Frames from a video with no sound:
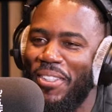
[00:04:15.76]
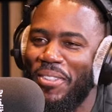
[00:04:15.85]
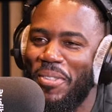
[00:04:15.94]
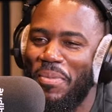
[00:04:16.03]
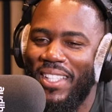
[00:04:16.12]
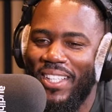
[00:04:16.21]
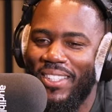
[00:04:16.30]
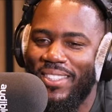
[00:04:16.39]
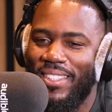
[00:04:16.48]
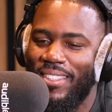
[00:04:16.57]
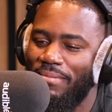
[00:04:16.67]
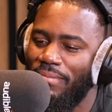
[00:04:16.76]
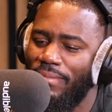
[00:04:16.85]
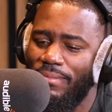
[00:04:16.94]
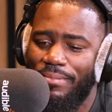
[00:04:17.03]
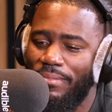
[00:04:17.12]
looks at me and he goes,
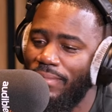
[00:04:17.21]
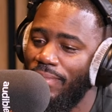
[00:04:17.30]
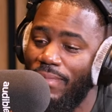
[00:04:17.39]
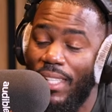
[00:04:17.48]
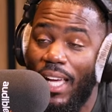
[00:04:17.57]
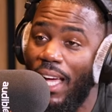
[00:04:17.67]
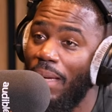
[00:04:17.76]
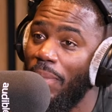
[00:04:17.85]
nah,